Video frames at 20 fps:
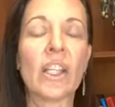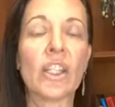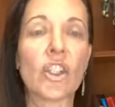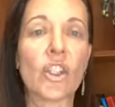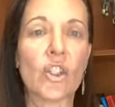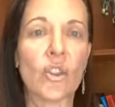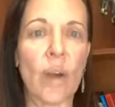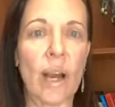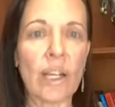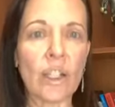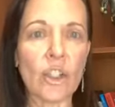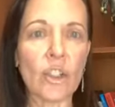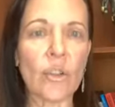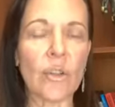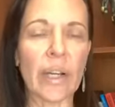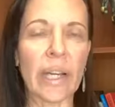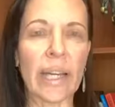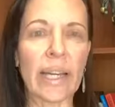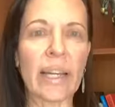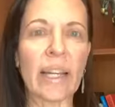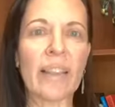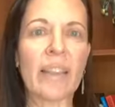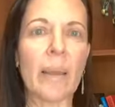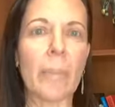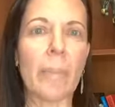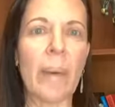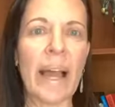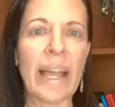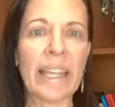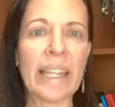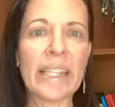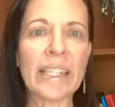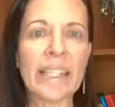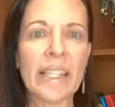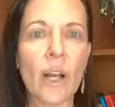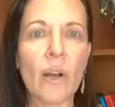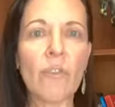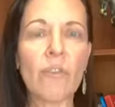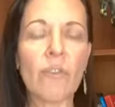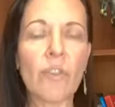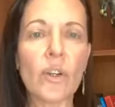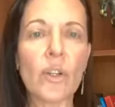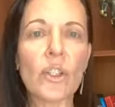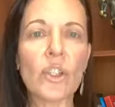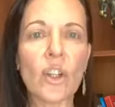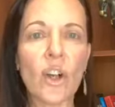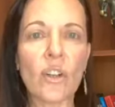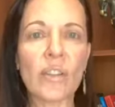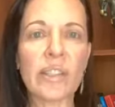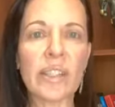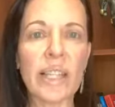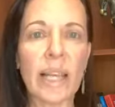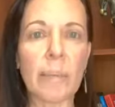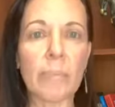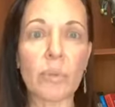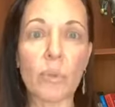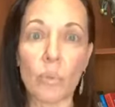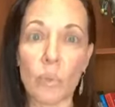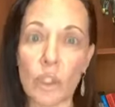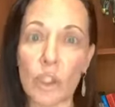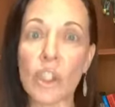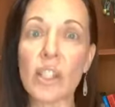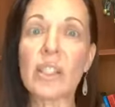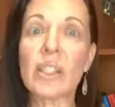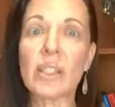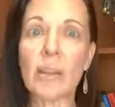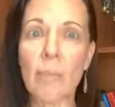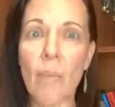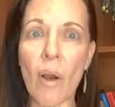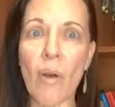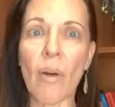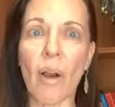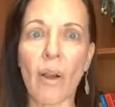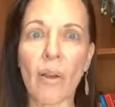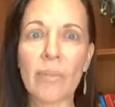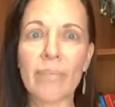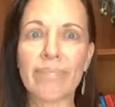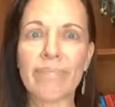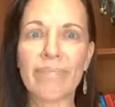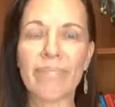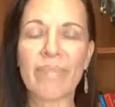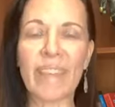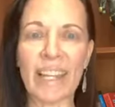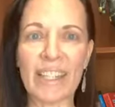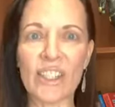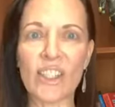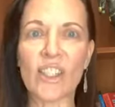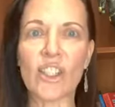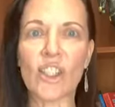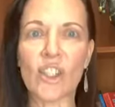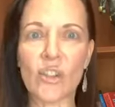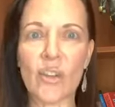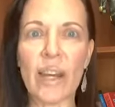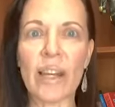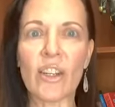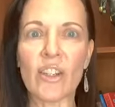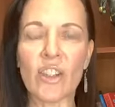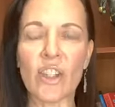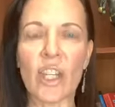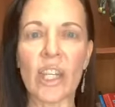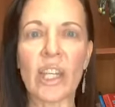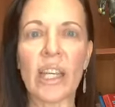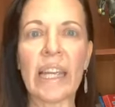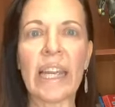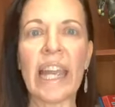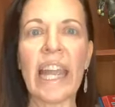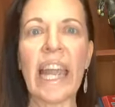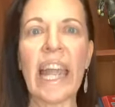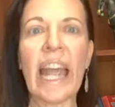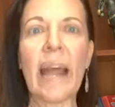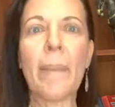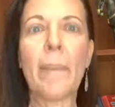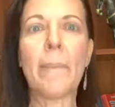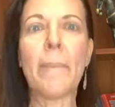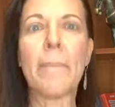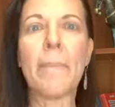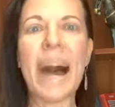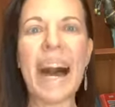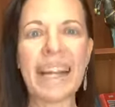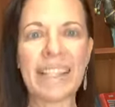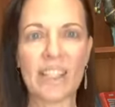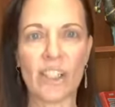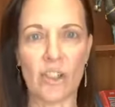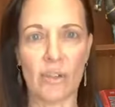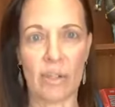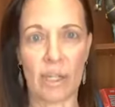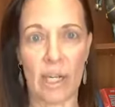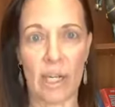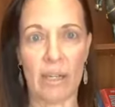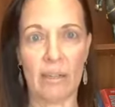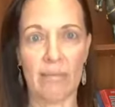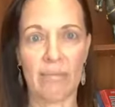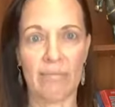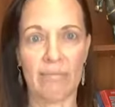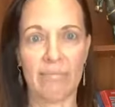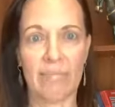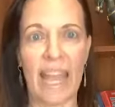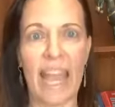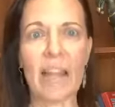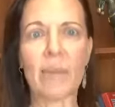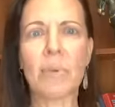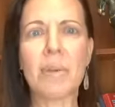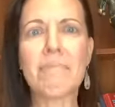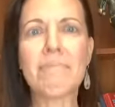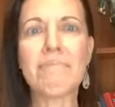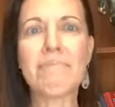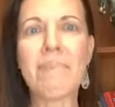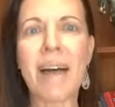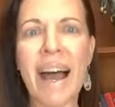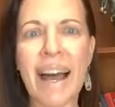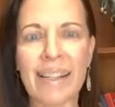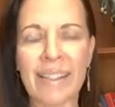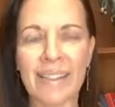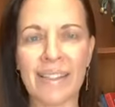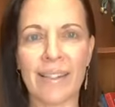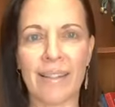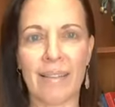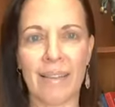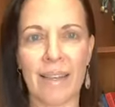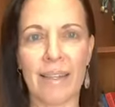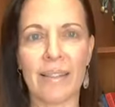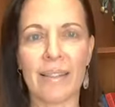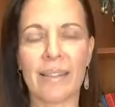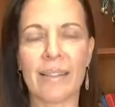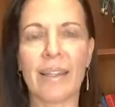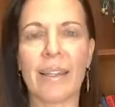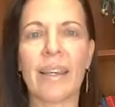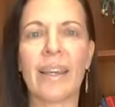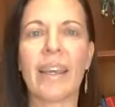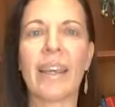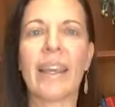structuring the pay yourself first concept, which is tomorrow. That's the strategy. Mastering it. How do we master this?